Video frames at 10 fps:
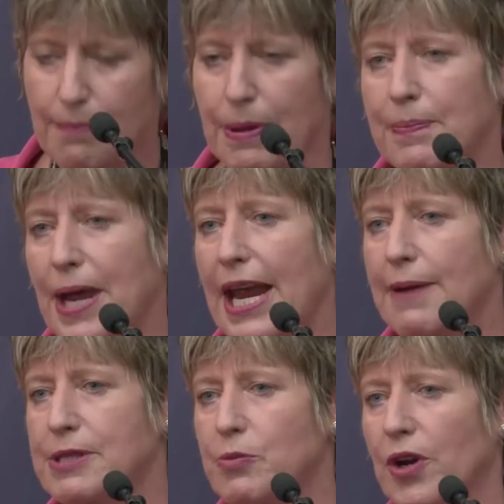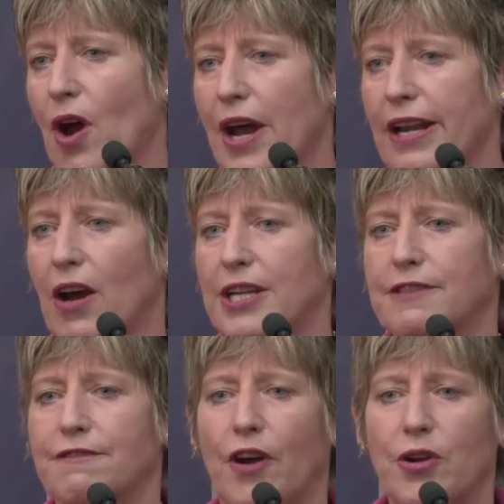But perhaps what I'd like to
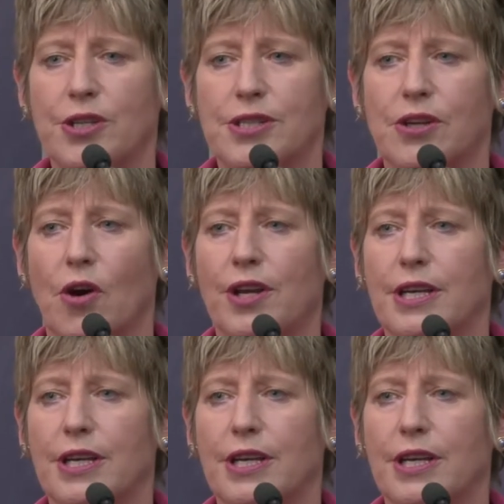focus on